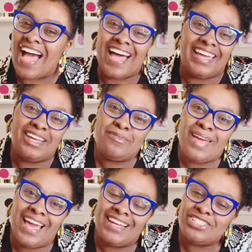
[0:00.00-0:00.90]
I am
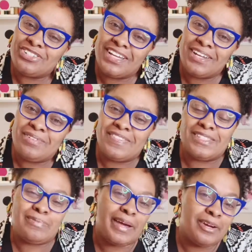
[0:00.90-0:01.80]
Adrienne with
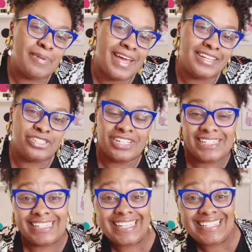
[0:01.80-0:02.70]
Inspired by Adrienne
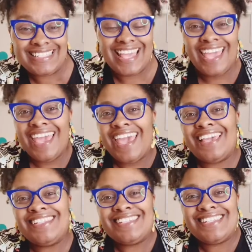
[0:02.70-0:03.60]
Denise,
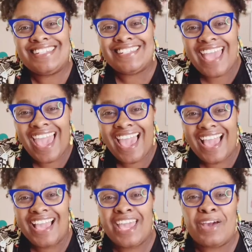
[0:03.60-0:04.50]
and
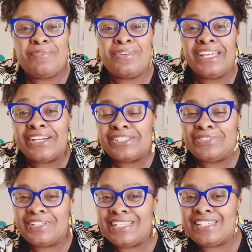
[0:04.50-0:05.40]
today we are
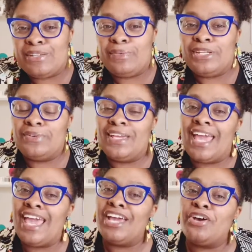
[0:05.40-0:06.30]
going to be doing
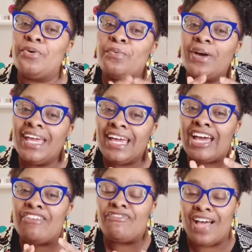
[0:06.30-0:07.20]
a quick
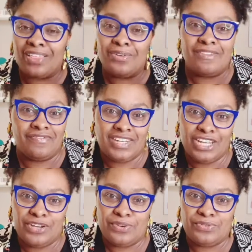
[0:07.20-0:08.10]
follow-up
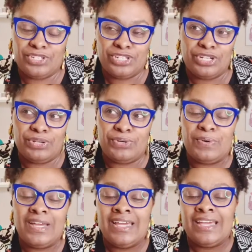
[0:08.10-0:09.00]
video
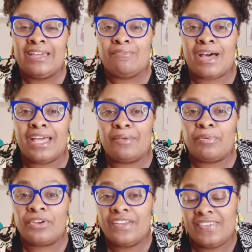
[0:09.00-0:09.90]
to my
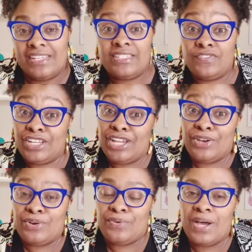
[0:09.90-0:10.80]
previous
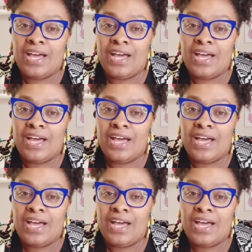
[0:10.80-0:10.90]
video